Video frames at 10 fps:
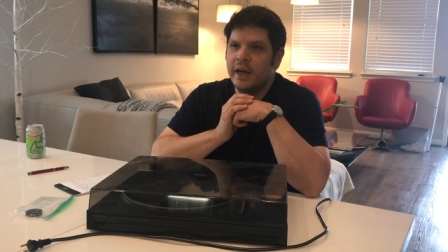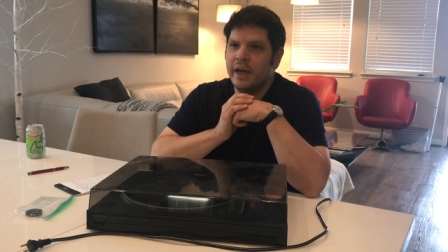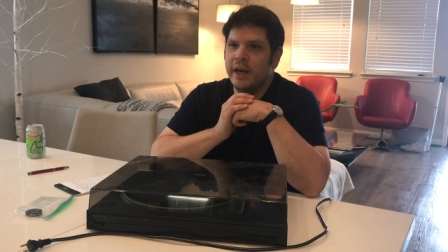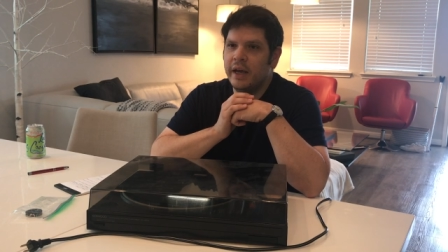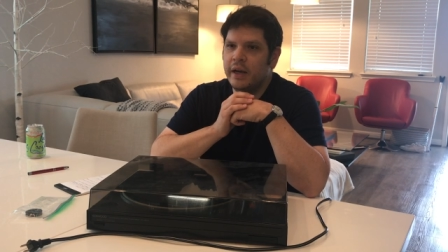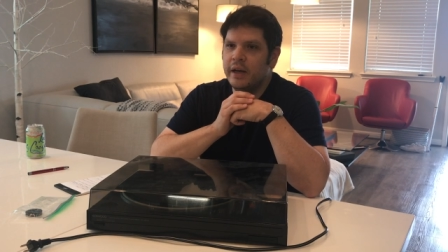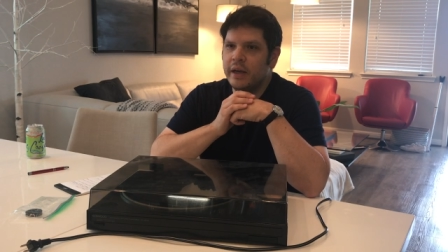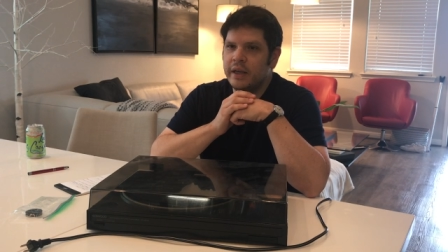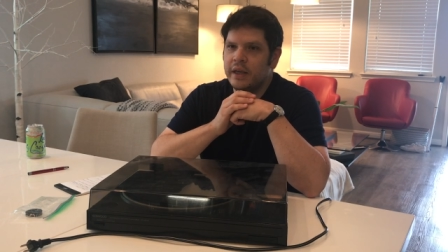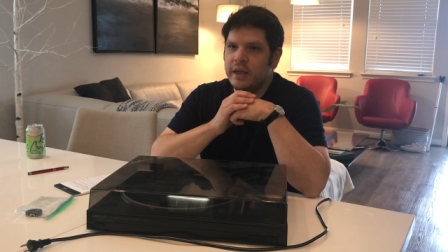And
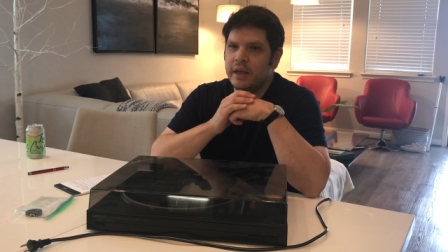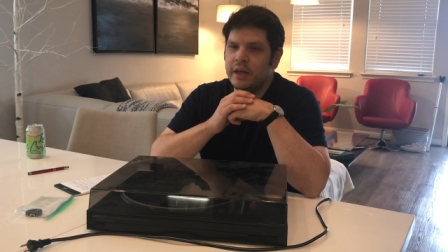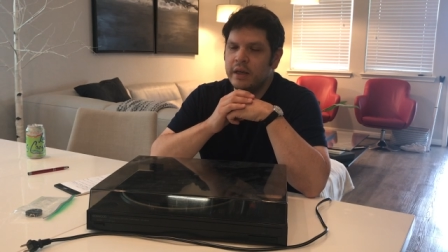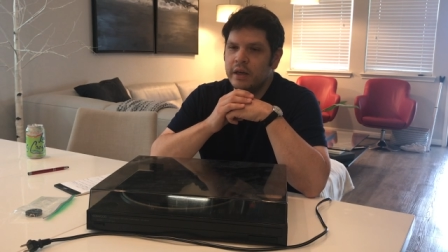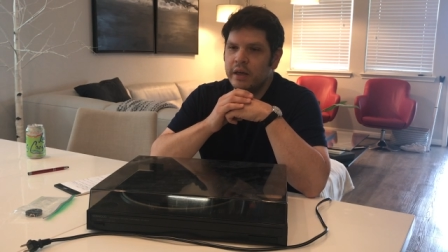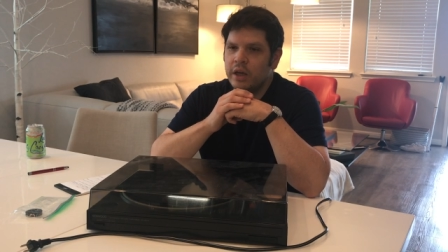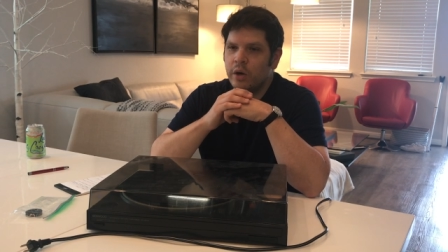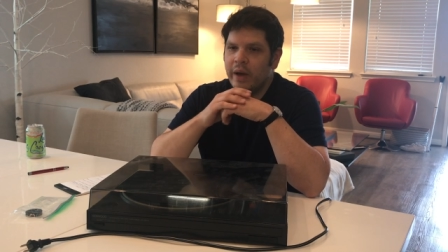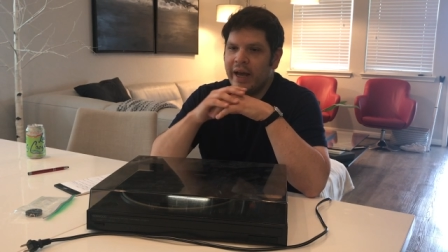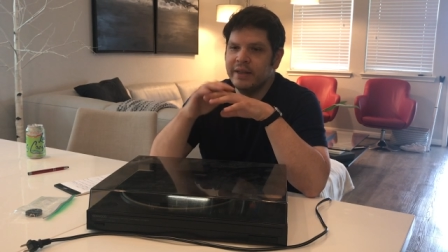he, you
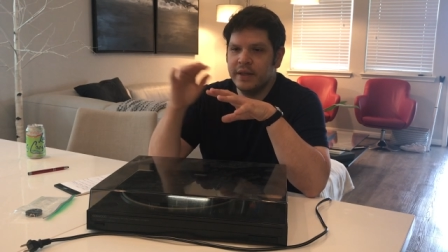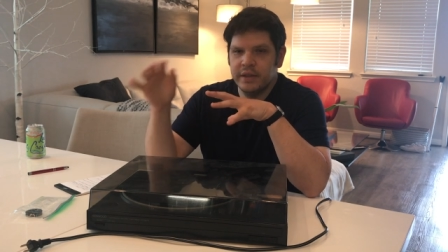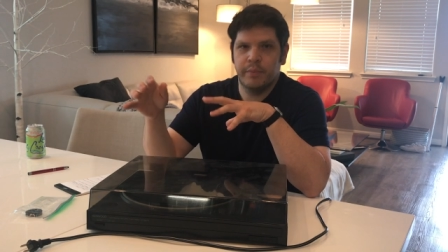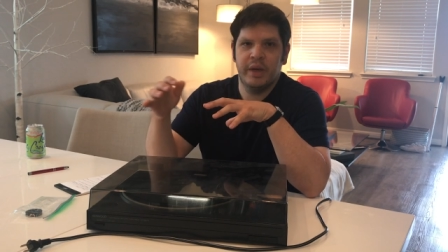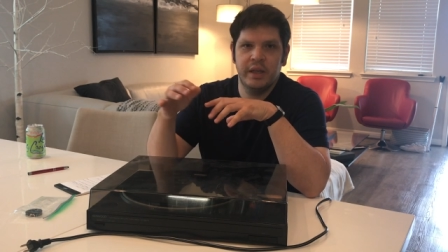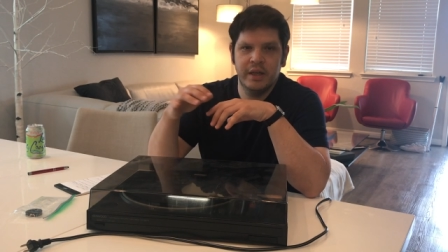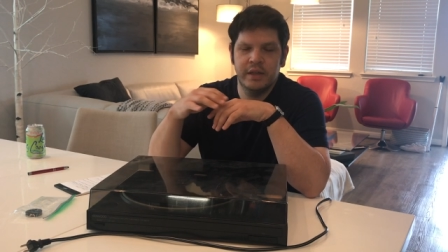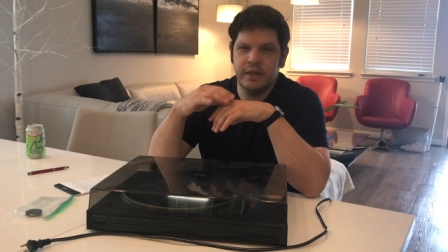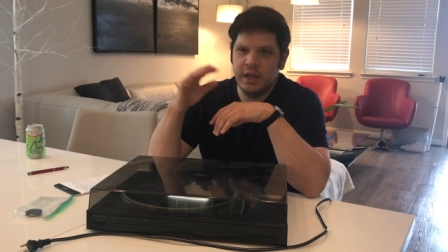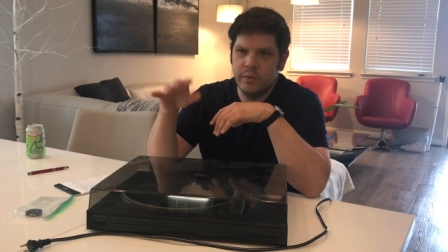know, has his
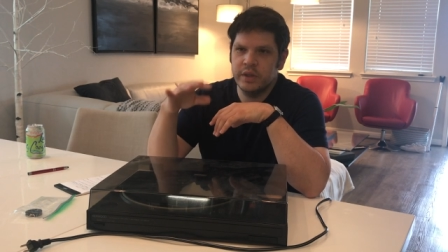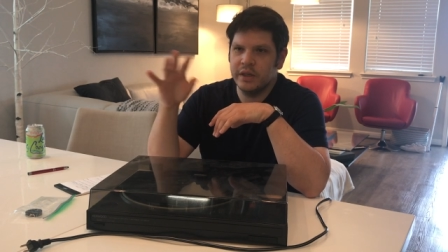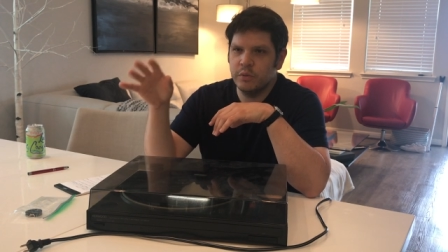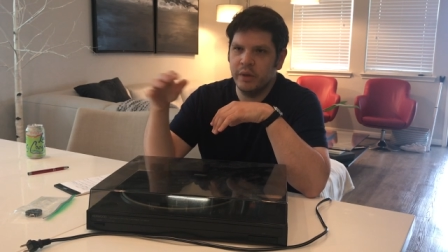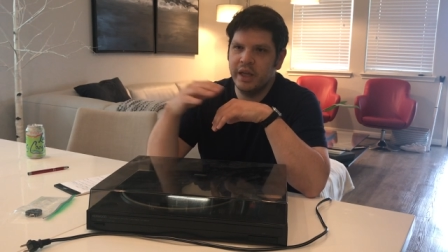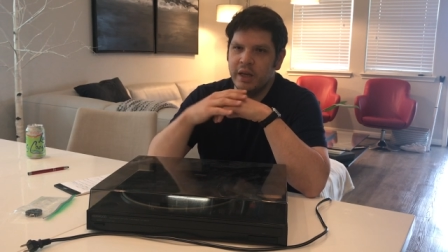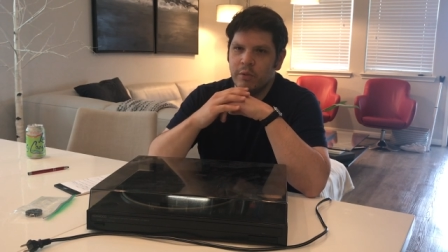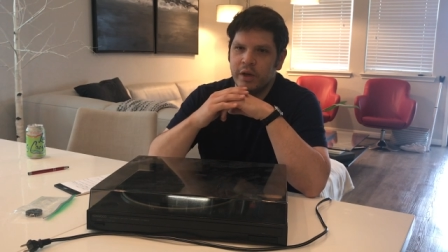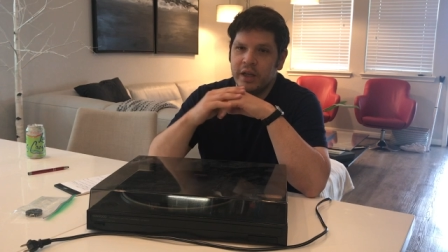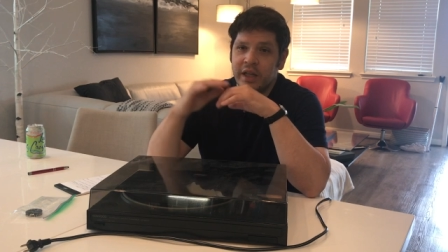opinions and he was explaining
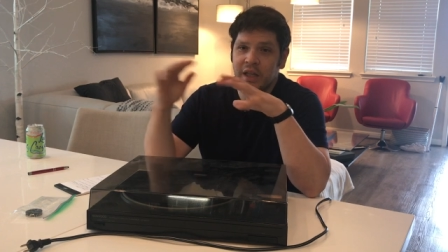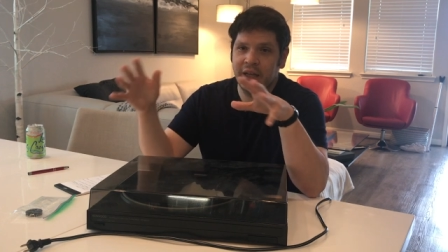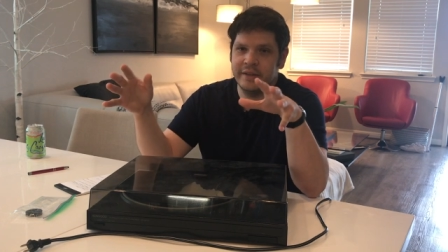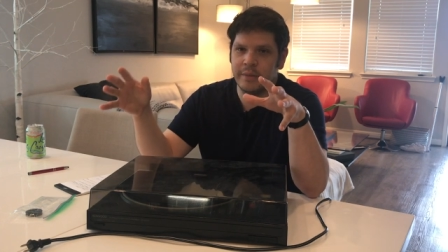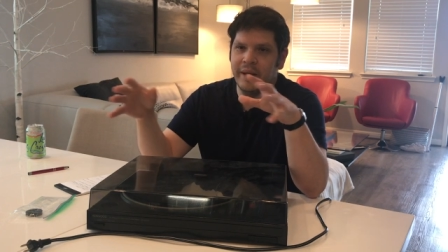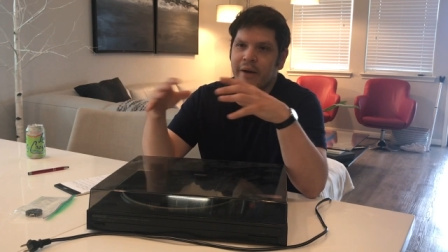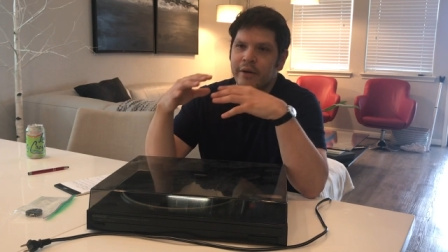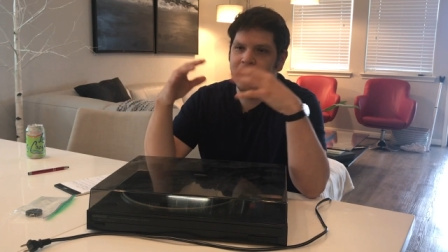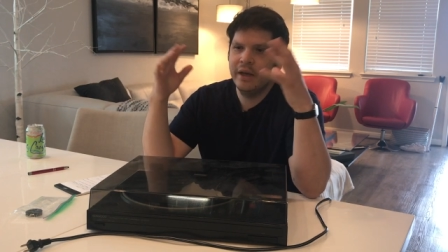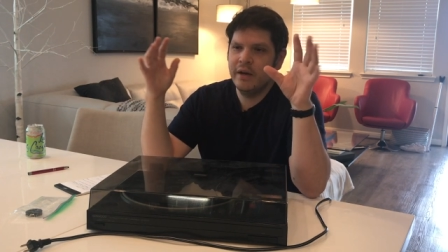what he likes
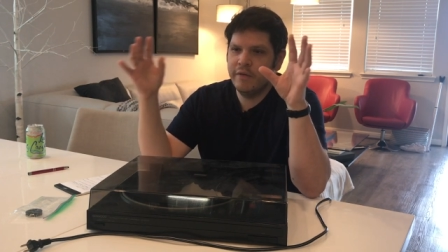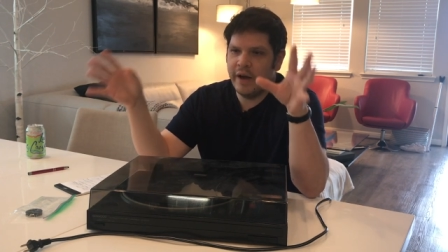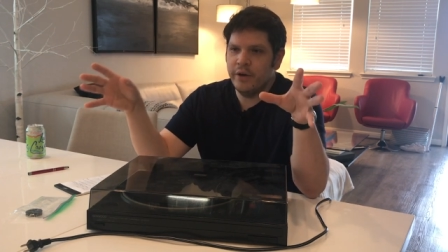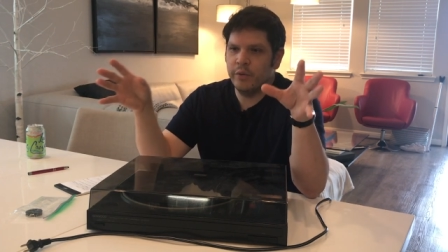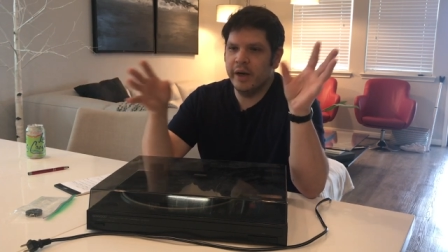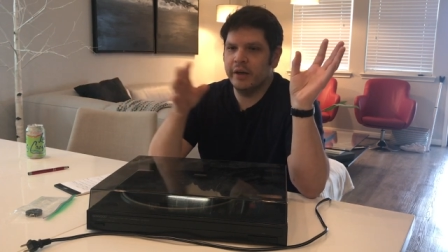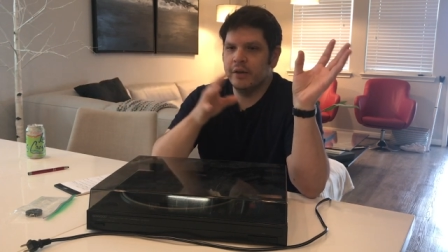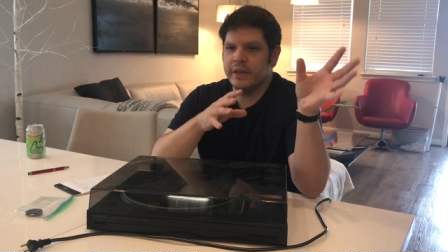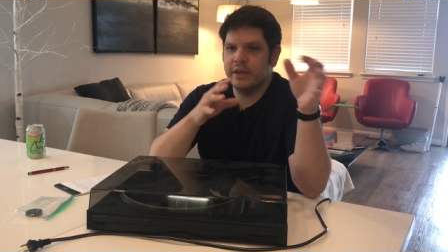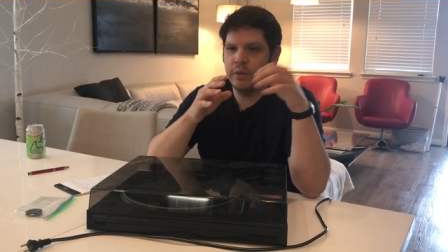about vinyl
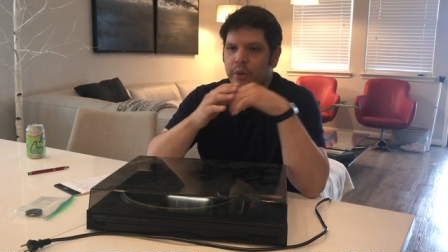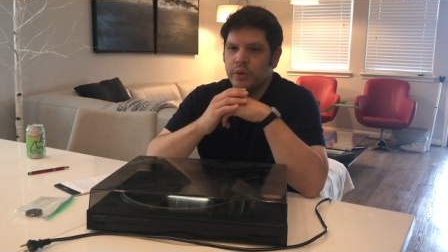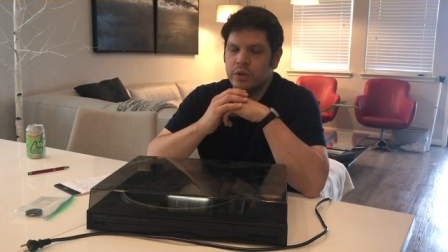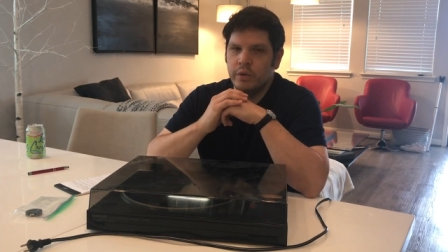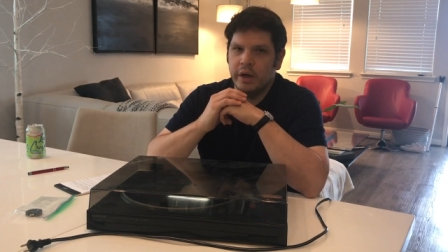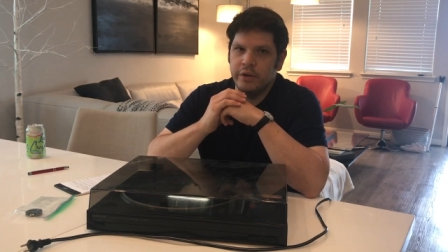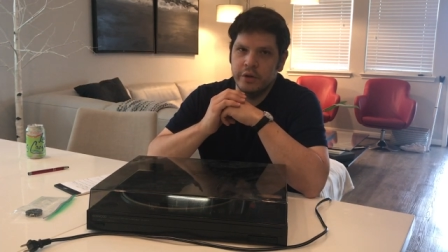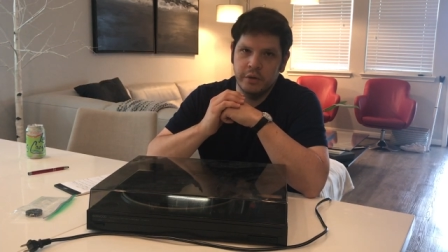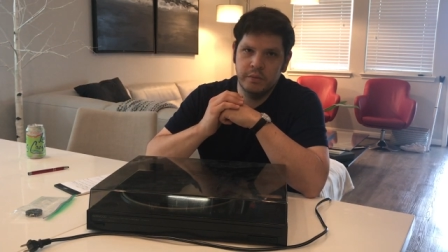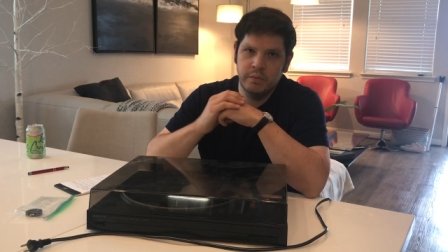records as opposed to
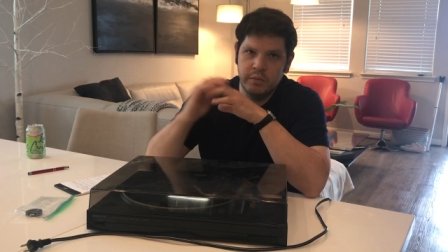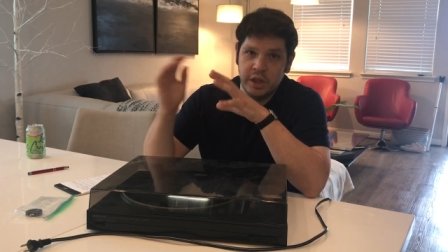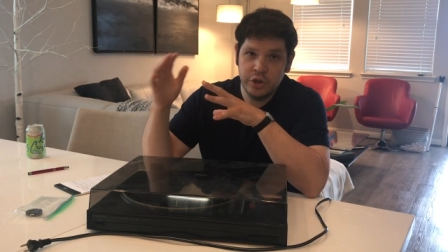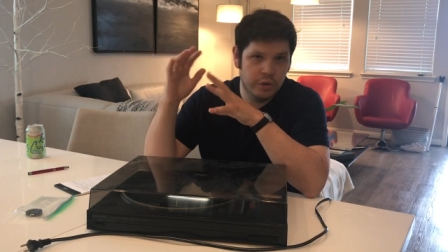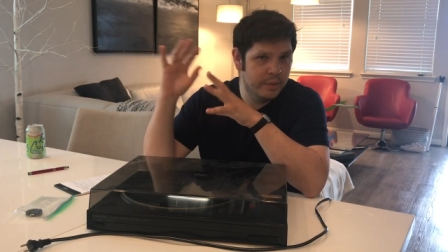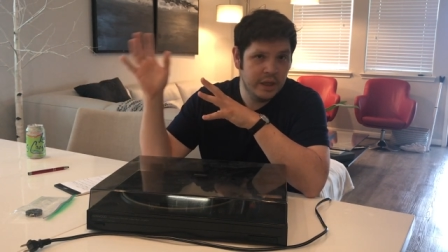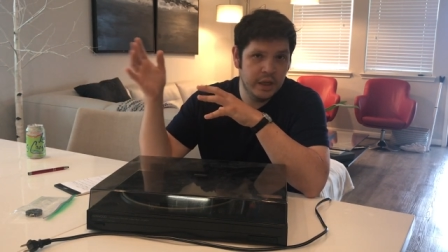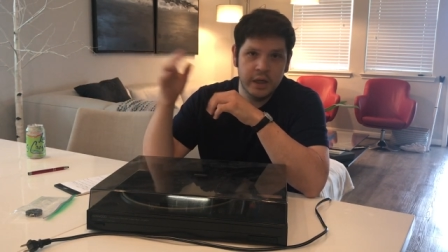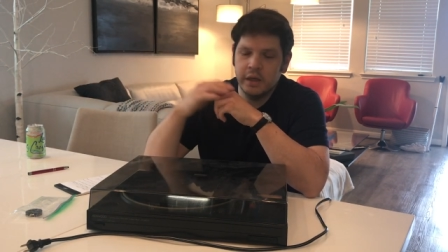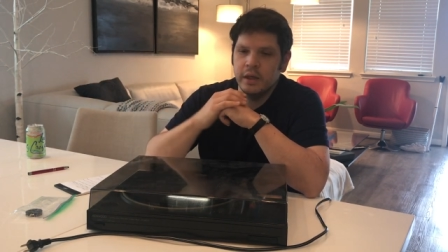other digital
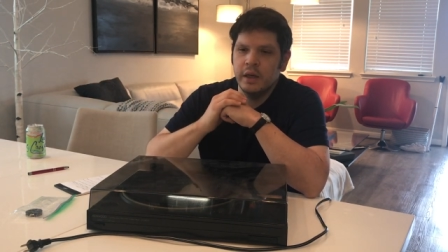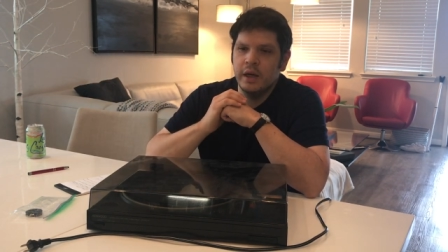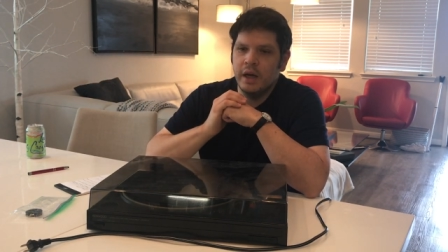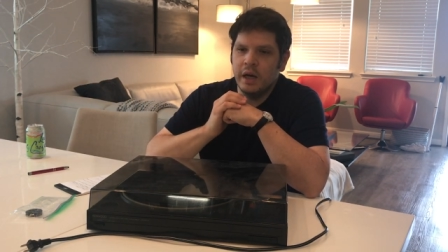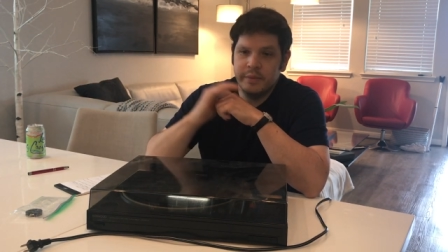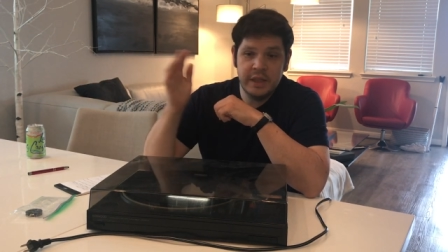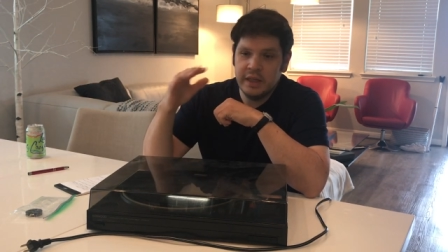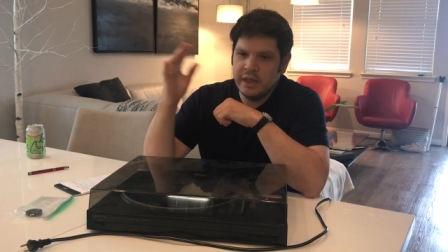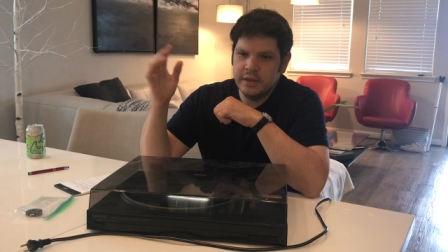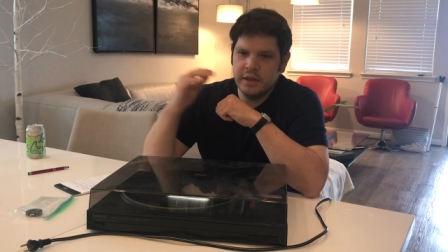media, um,
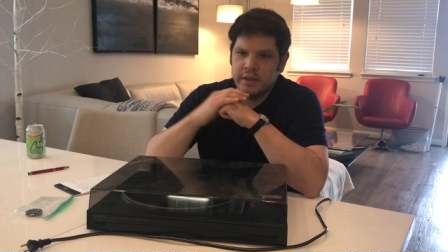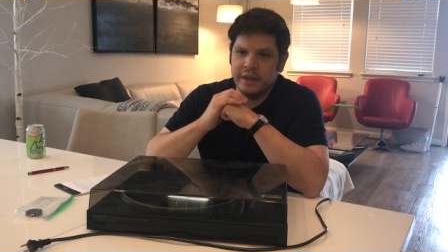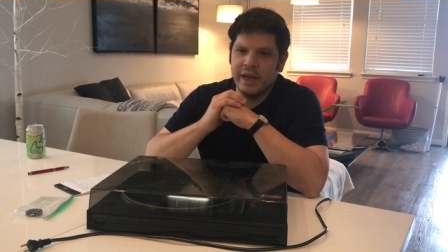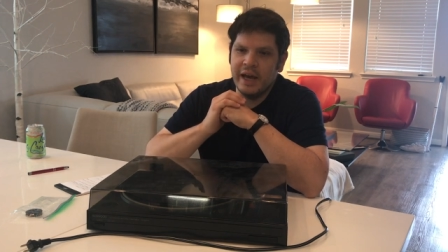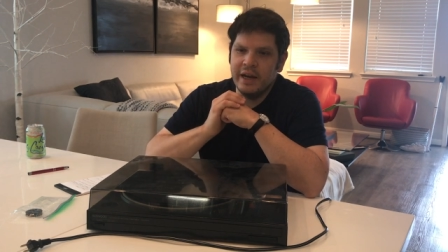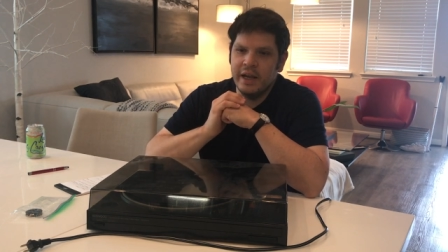CDs, things like that.